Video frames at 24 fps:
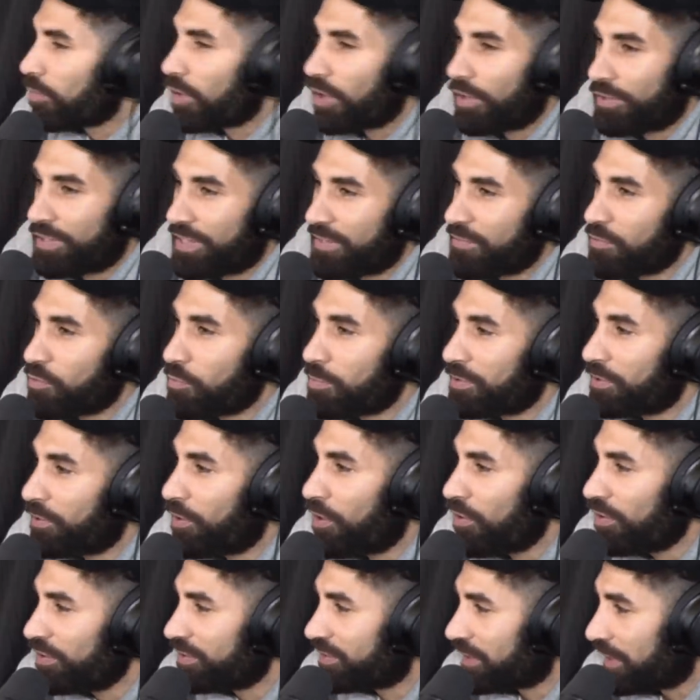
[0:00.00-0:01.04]
they've all been on
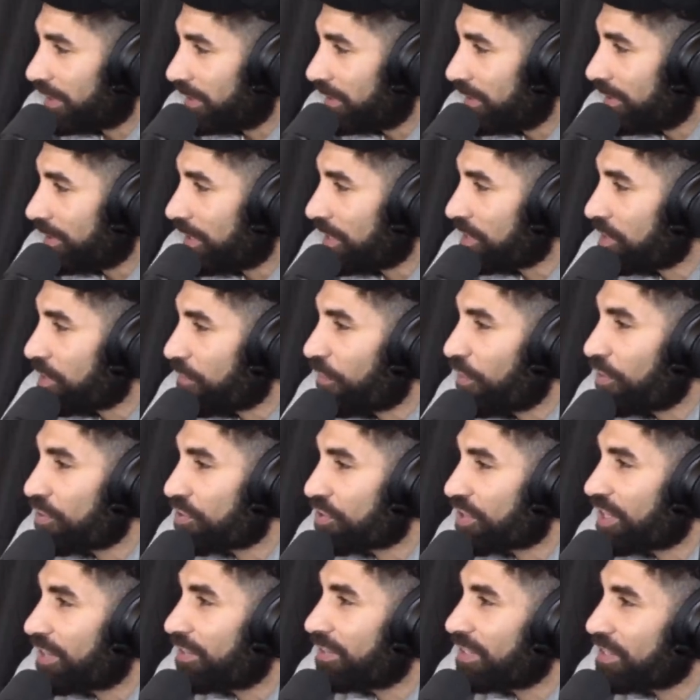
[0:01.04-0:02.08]
holiday.
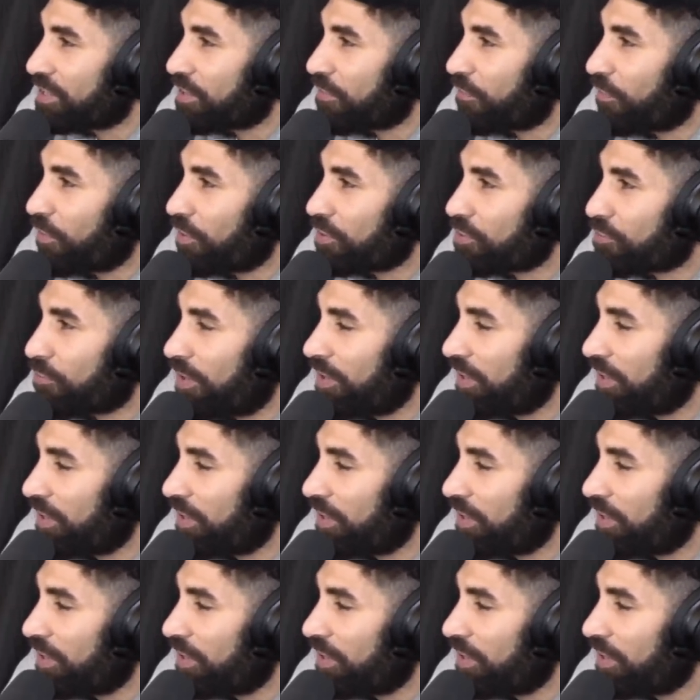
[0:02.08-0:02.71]
That's the first run